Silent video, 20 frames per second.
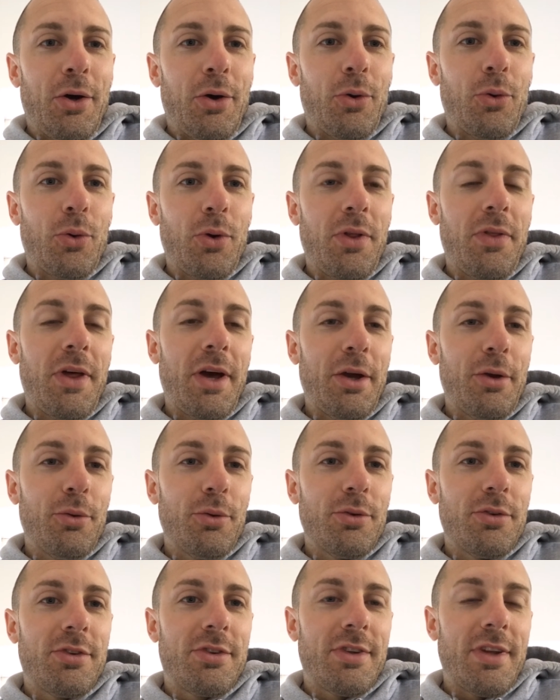all of
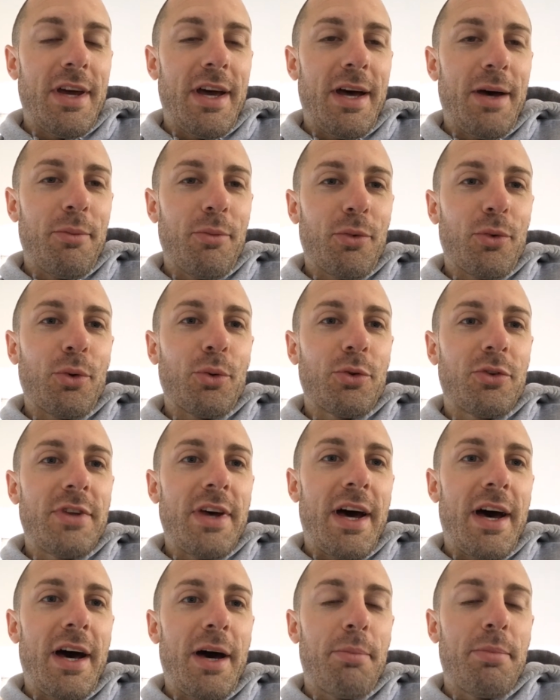those were all
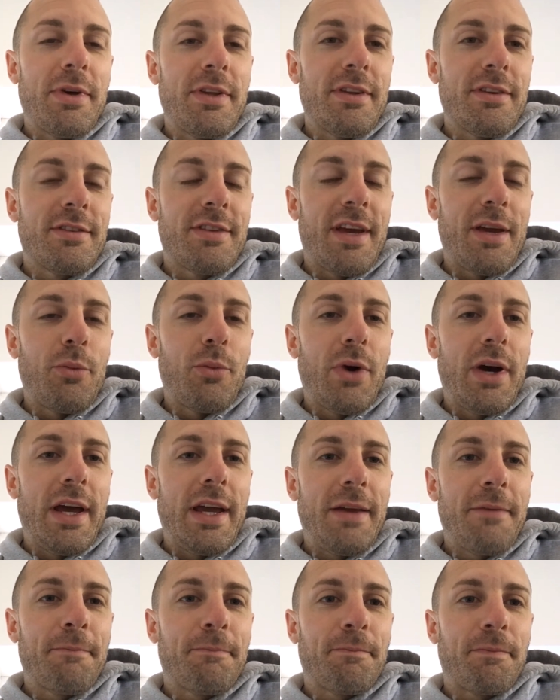set up in the same
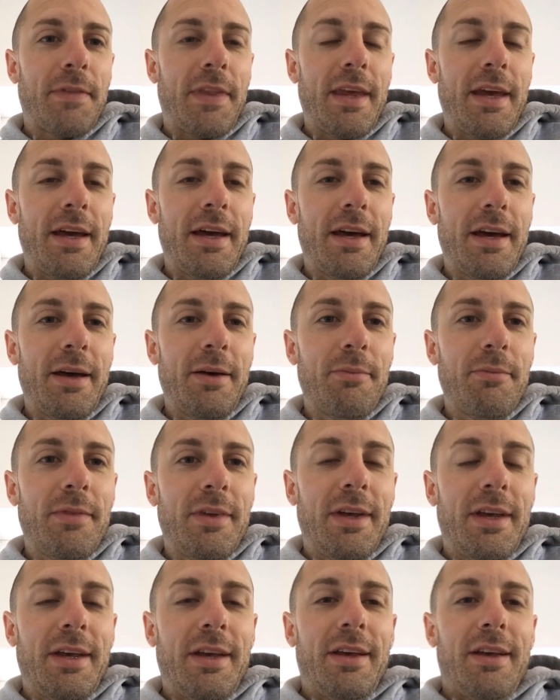way.
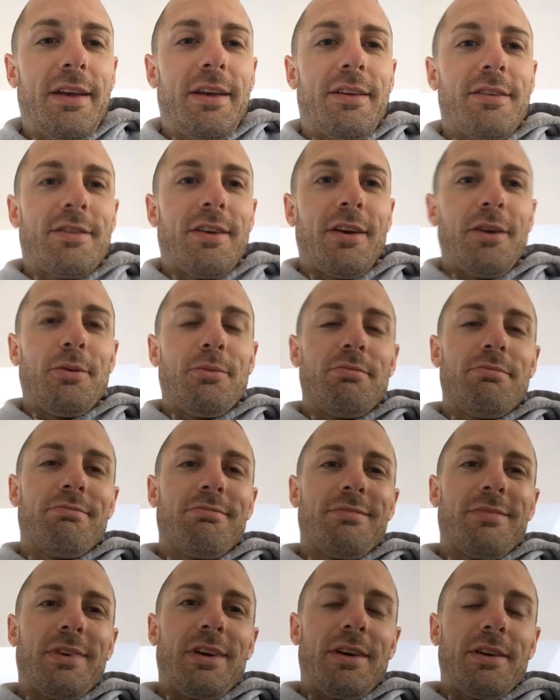So
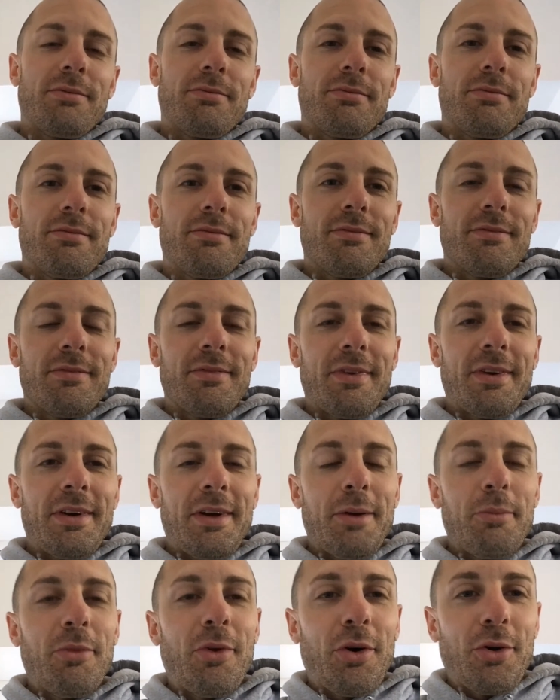
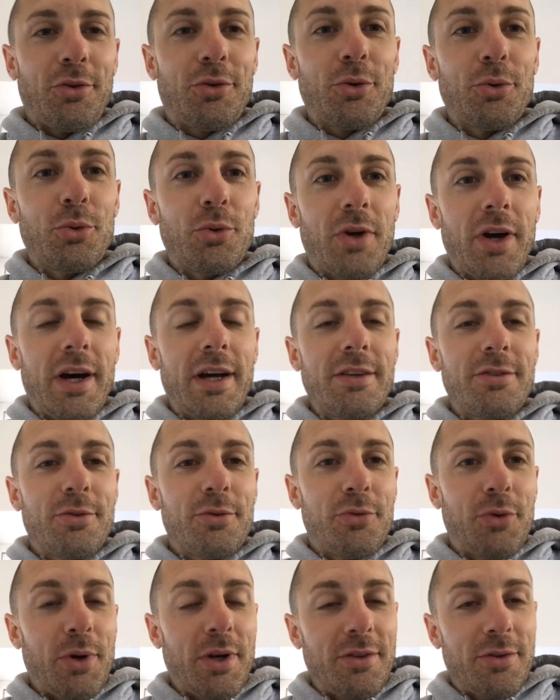I'm not a tall guy, so
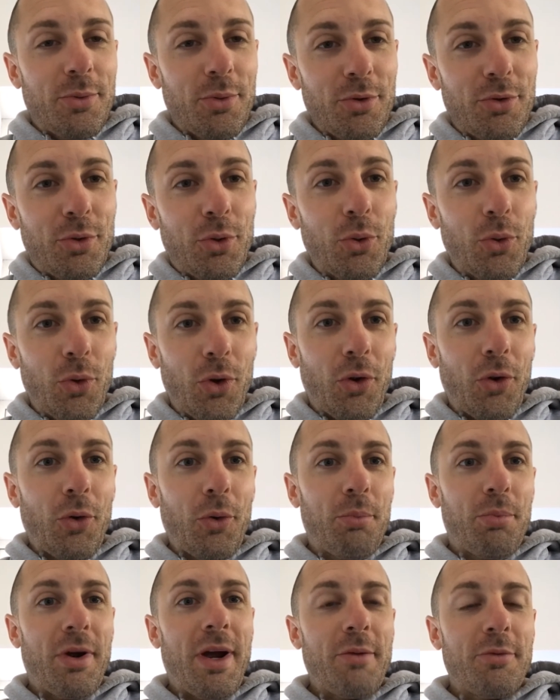if you had someone taller
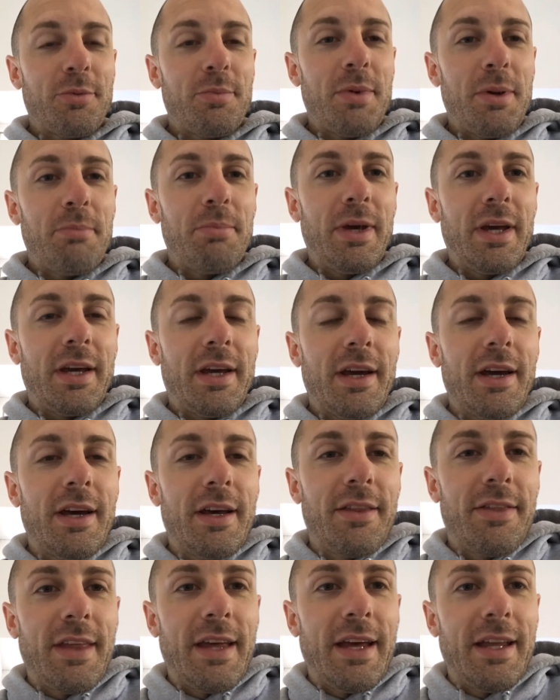or perhaps a bit
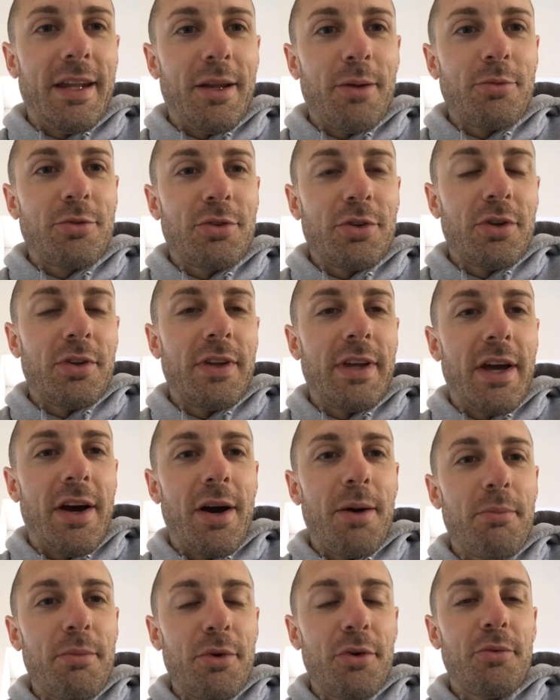bigger, then I'm sure the
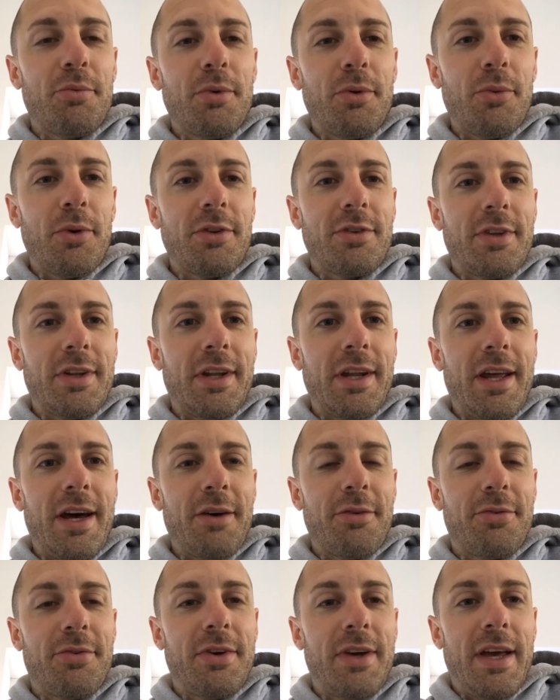arm movement wasn't
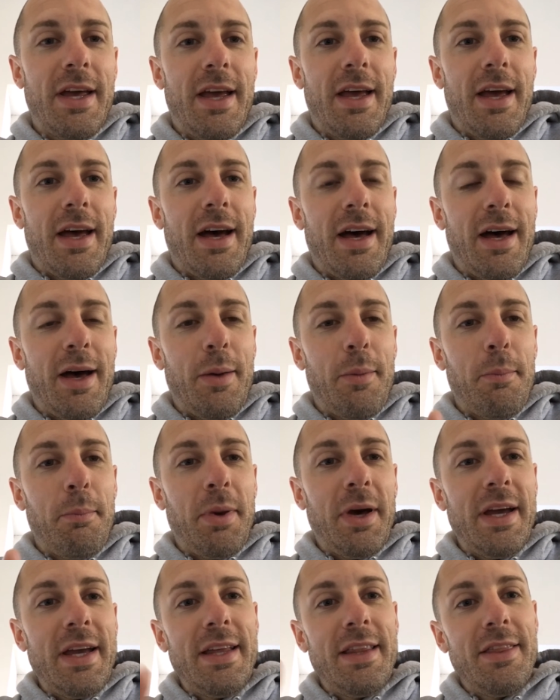enough.
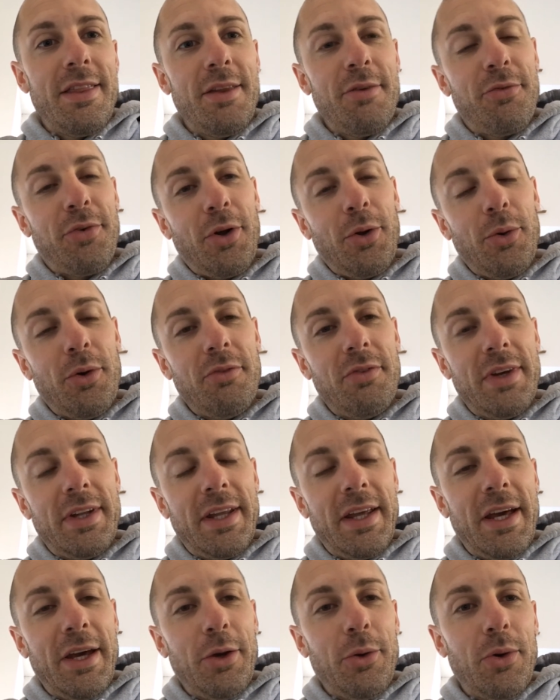But in the following
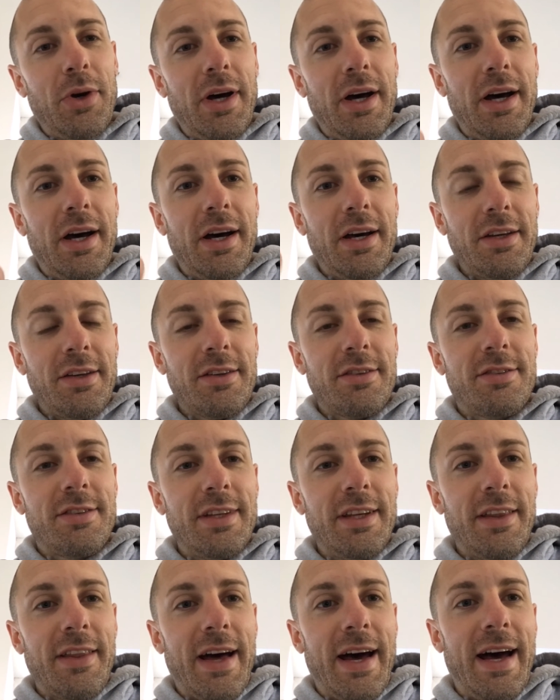video, you'll
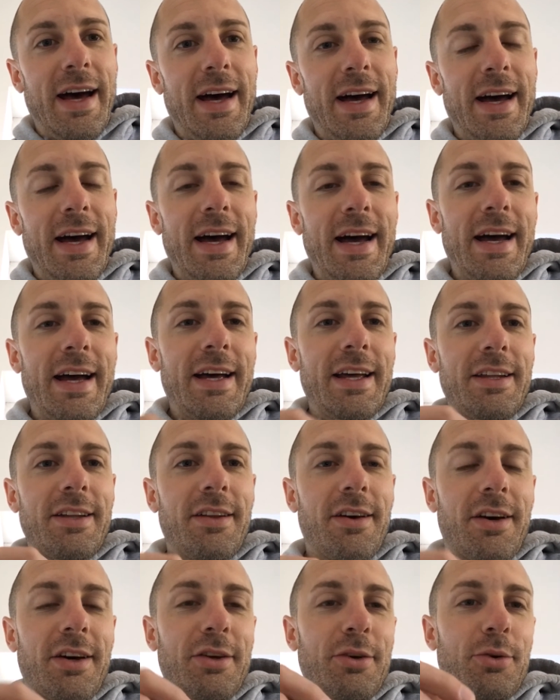see that,
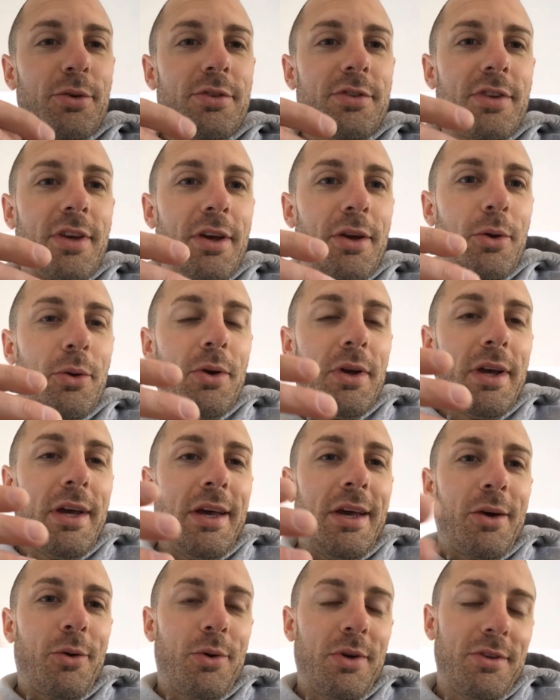and I also
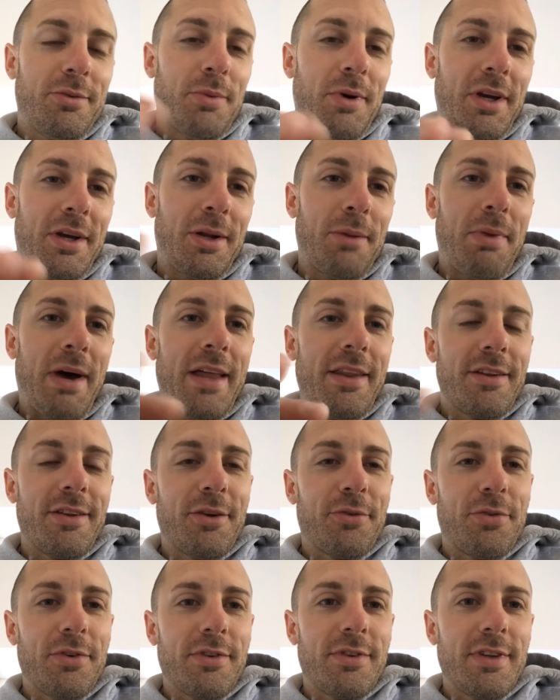quiz Michael about the
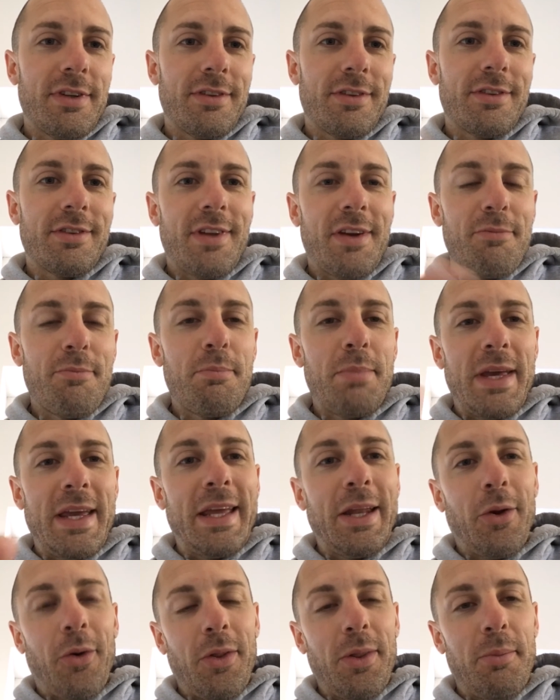differences, because I haven't
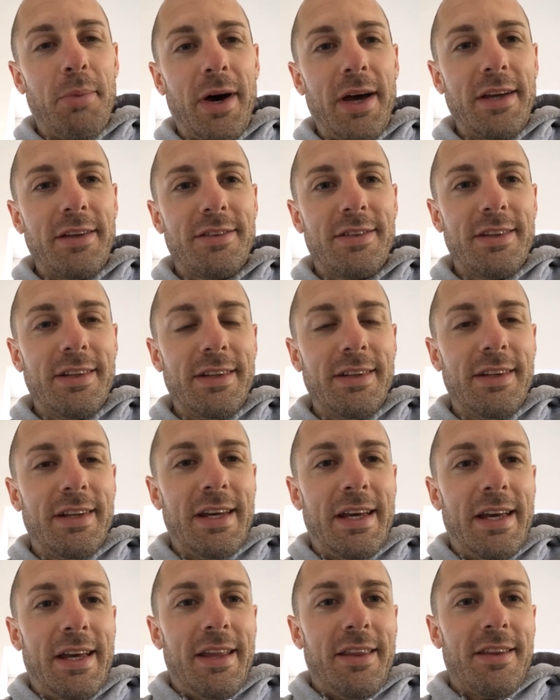been on the bikes and
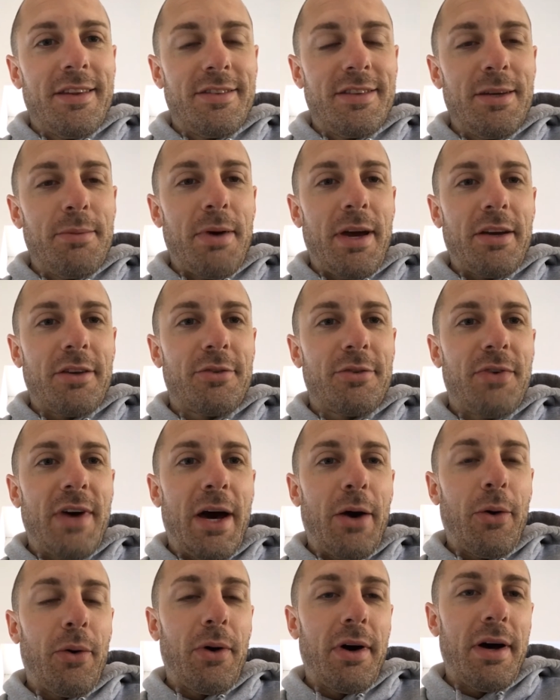the Xebex
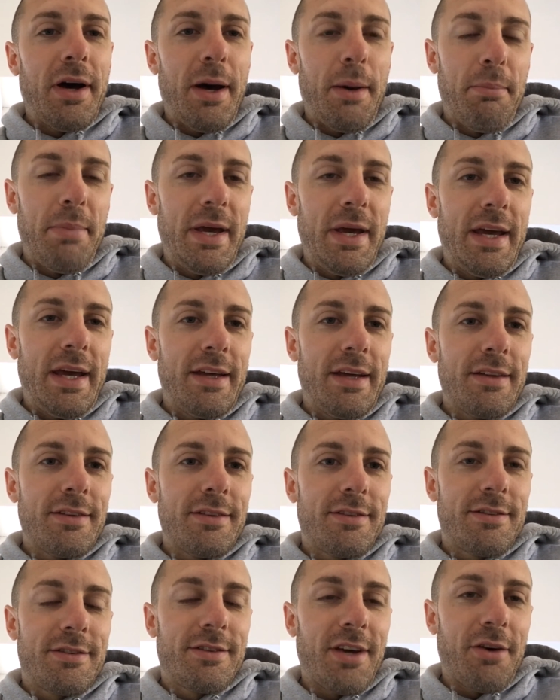felt a bit
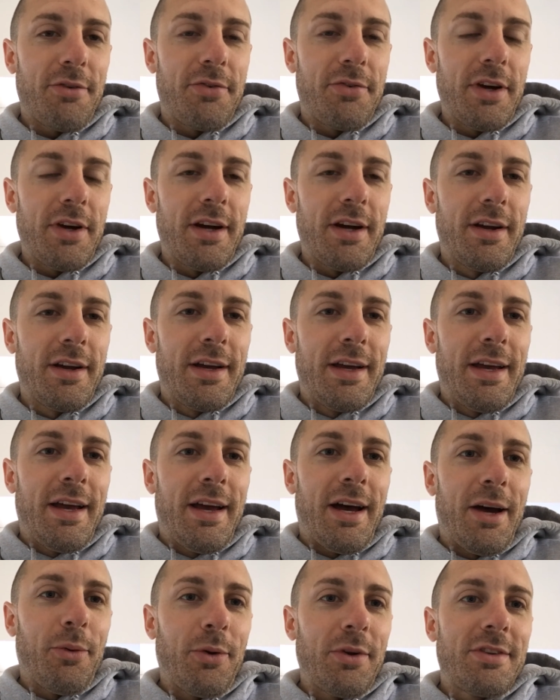tougher.
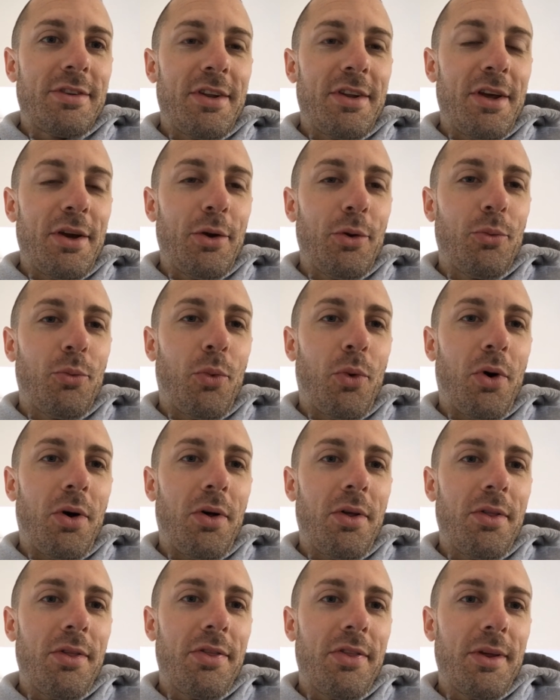I wanted to know what
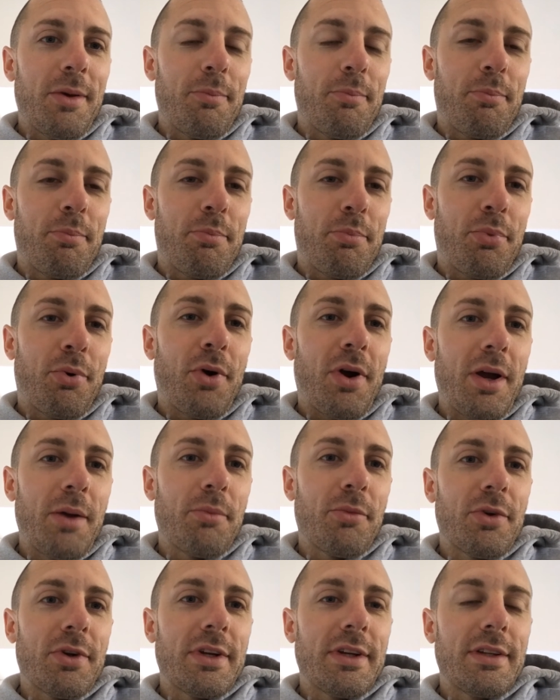the
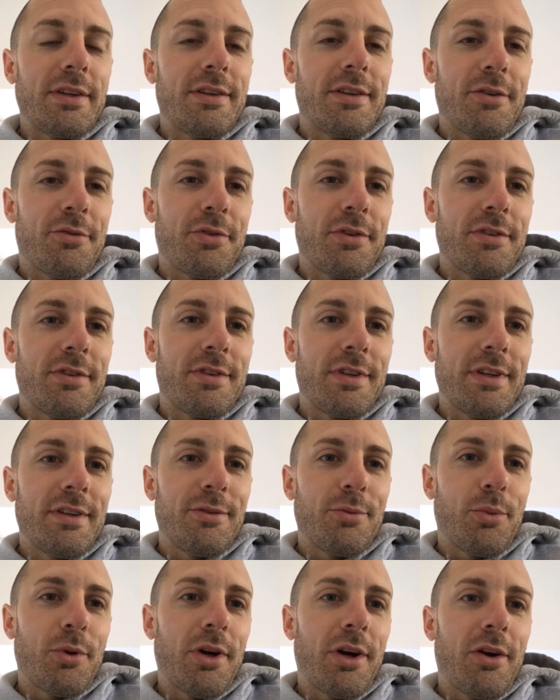primary
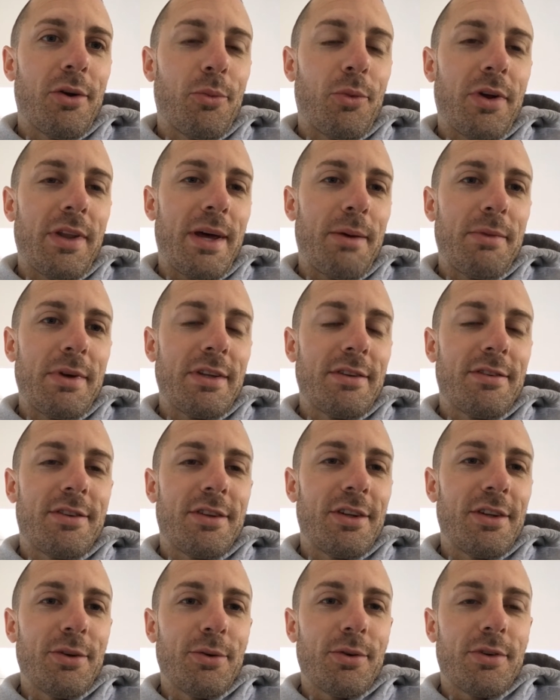differences were and what that means to
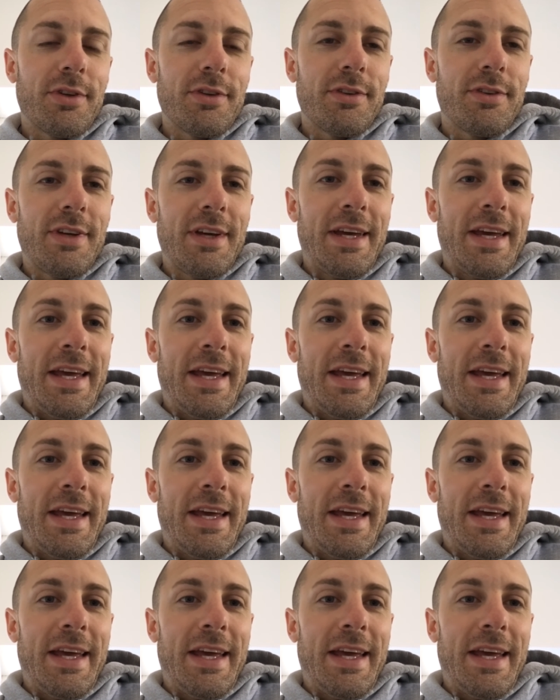you, because